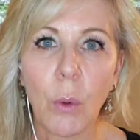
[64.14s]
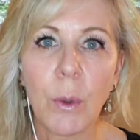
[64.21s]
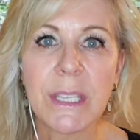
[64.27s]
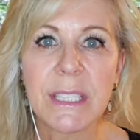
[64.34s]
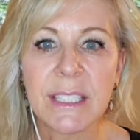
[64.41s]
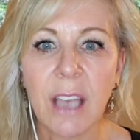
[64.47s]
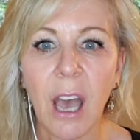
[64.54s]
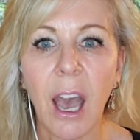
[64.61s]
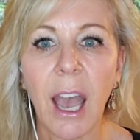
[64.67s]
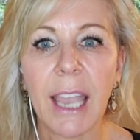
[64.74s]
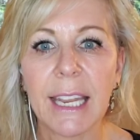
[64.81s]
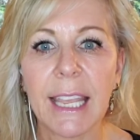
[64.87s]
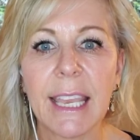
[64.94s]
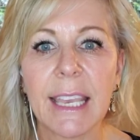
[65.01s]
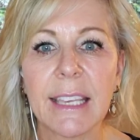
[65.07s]
inside
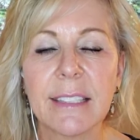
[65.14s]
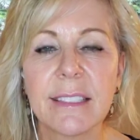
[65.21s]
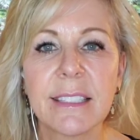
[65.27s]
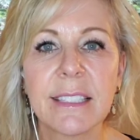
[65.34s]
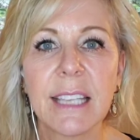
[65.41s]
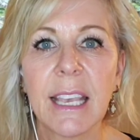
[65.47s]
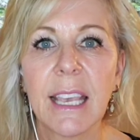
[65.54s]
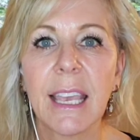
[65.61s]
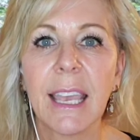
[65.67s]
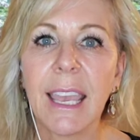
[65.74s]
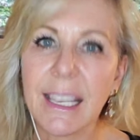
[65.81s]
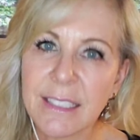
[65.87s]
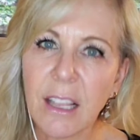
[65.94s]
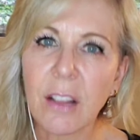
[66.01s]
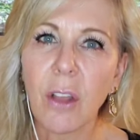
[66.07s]
is
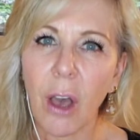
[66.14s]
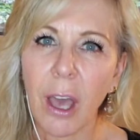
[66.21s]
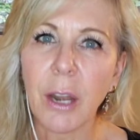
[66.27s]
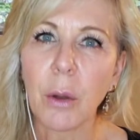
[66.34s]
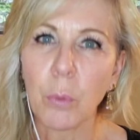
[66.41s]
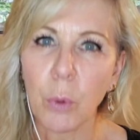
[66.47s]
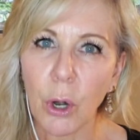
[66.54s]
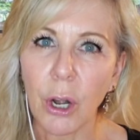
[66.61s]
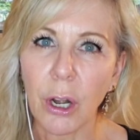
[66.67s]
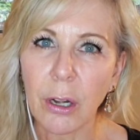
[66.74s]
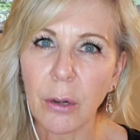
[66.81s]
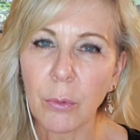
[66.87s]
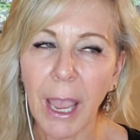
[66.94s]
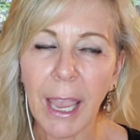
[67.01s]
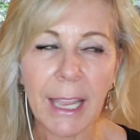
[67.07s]
it's a lot of work,
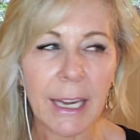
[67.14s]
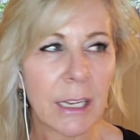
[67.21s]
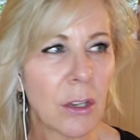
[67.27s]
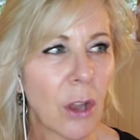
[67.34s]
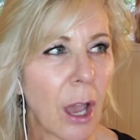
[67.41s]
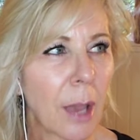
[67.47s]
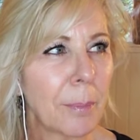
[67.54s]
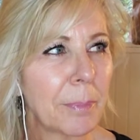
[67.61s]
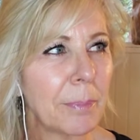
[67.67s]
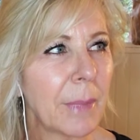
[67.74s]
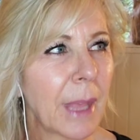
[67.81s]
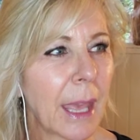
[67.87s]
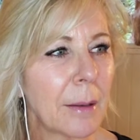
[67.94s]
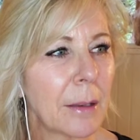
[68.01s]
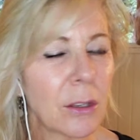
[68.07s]
right? And not
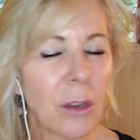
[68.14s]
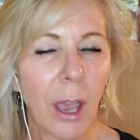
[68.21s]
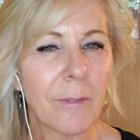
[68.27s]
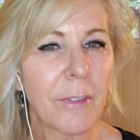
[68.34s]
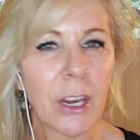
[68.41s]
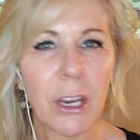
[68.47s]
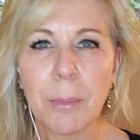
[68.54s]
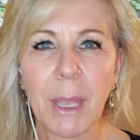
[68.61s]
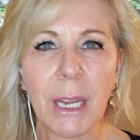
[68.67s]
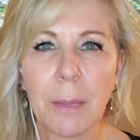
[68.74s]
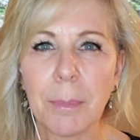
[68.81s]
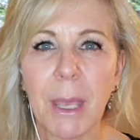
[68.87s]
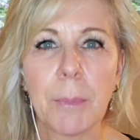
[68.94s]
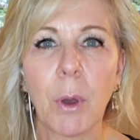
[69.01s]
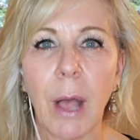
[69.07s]
and not very many
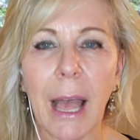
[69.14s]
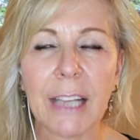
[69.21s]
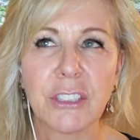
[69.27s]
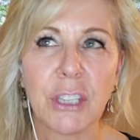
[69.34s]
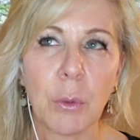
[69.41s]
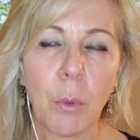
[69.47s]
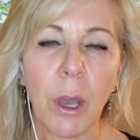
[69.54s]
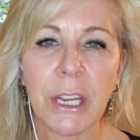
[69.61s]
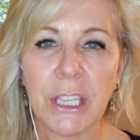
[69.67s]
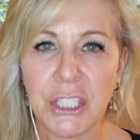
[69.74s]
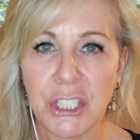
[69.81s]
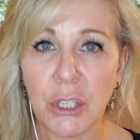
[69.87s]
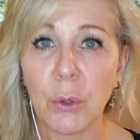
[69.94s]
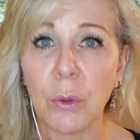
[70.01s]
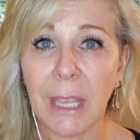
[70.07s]
people actually want to
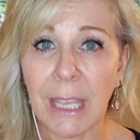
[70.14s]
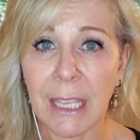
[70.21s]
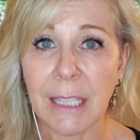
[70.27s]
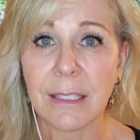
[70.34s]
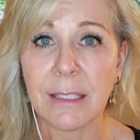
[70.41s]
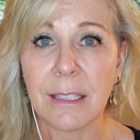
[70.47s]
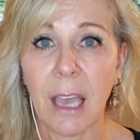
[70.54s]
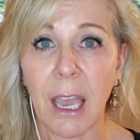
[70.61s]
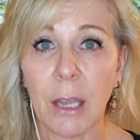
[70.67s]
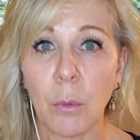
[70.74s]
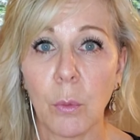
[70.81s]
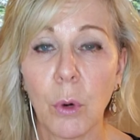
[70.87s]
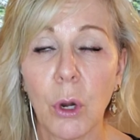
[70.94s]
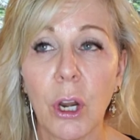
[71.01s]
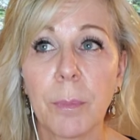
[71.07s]
do the inside
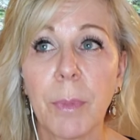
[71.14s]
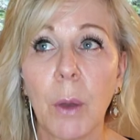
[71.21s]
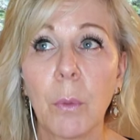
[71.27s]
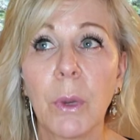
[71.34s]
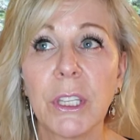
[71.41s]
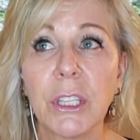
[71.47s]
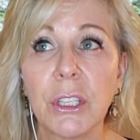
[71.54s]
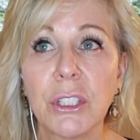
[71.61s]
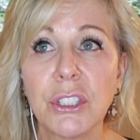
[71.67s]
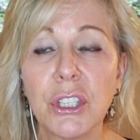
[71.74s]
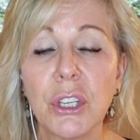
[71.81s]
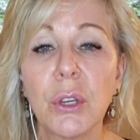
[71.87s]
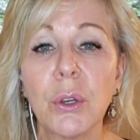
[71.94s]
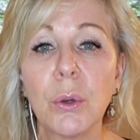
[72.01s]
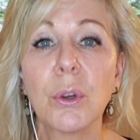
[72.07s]
work. But when you
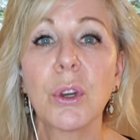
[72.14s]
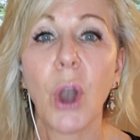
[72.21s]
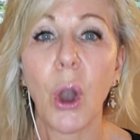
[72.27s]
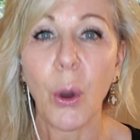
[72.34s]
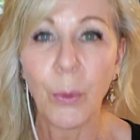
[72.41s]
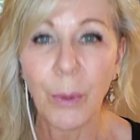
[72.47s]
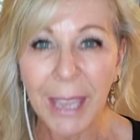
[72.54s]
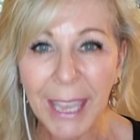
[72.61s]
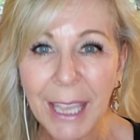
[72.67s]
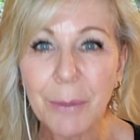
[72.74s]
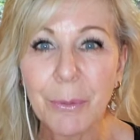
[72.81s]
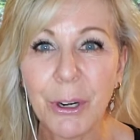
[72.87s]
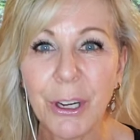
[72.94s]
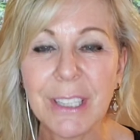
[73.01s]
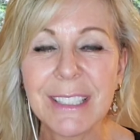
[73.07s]
do go
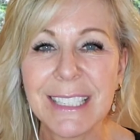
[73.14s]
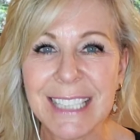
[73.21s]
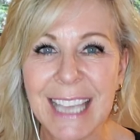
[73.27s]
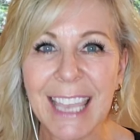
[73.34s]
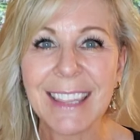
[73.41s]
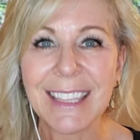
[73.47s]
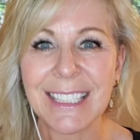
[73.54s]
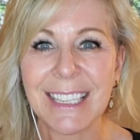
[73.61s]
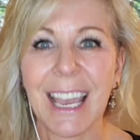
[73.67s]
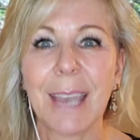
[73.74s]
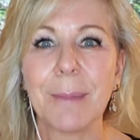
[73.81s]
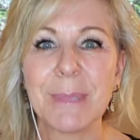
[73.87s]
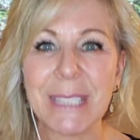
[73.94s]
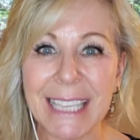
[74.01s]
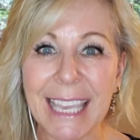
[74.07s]
inwards and take the
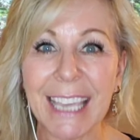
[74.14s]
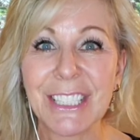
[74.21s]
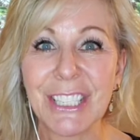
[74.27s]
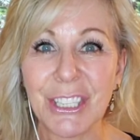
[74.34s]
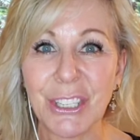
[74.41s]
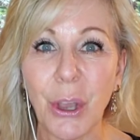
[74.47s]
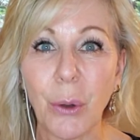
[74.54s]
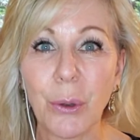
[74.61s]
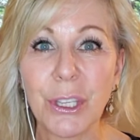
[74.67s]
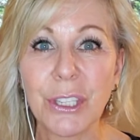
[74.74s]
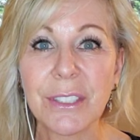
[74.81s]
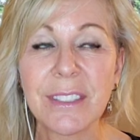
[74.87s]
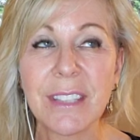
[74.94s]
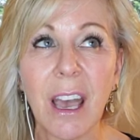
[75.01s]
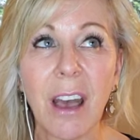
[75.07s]
time to get to know
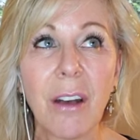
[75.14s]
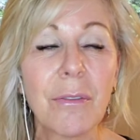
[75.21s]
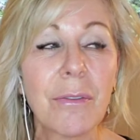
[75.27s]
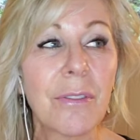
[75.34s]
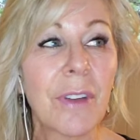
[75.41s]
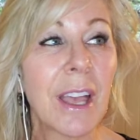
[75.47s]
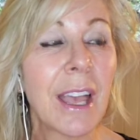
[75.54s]
yourself,